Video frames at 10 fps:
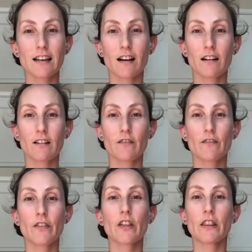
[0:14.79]

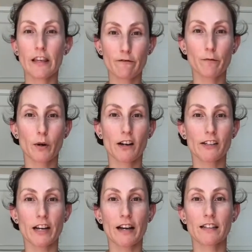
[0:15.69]
of the L.E.A.F
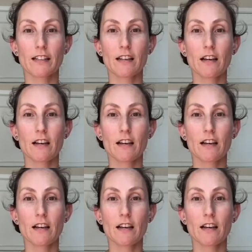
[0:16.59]
project,